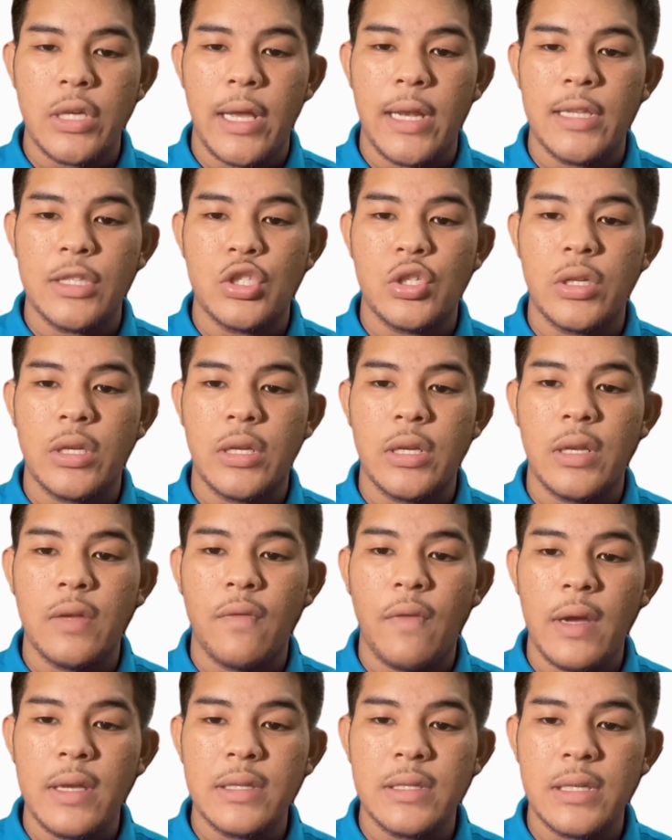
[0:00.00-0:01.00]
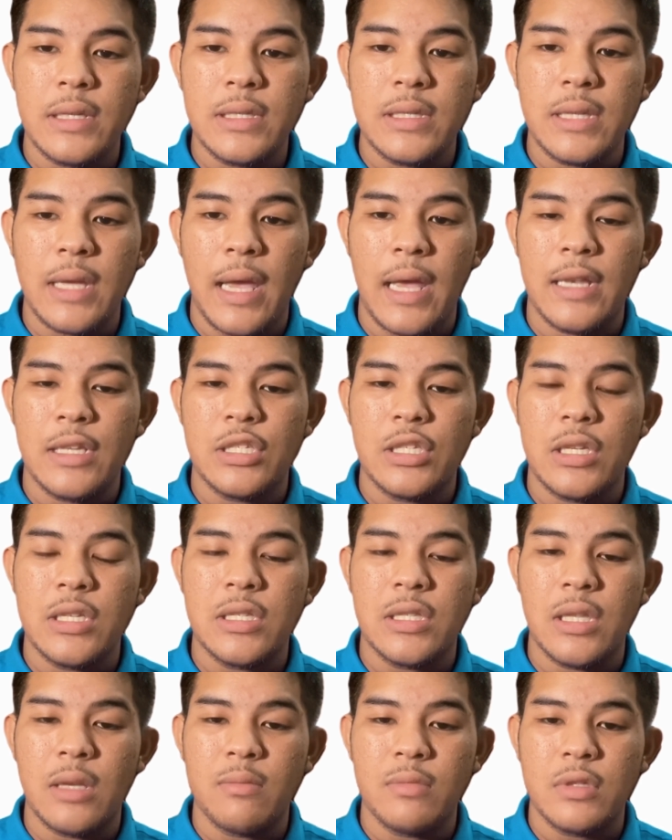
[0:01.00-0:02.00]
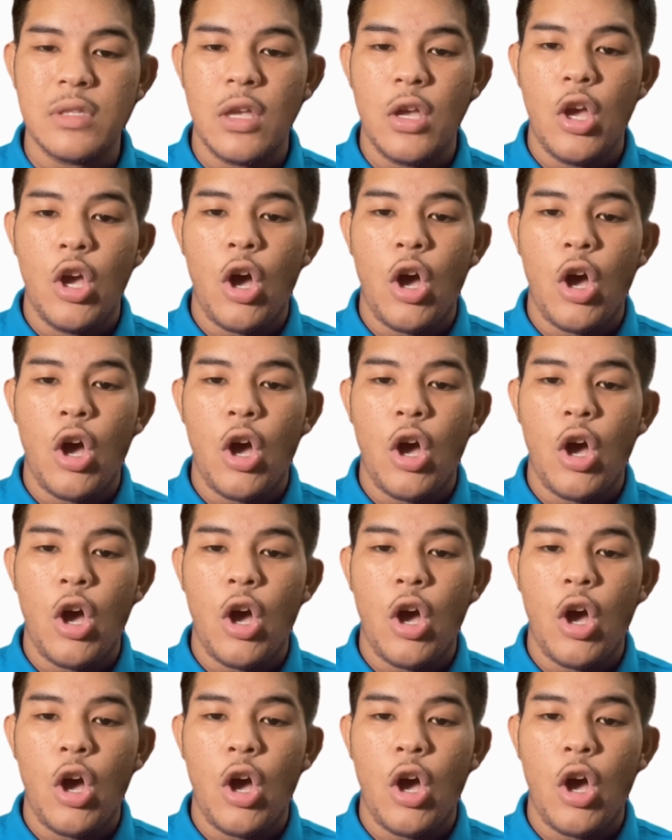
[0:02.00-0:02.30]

electrical devices and systems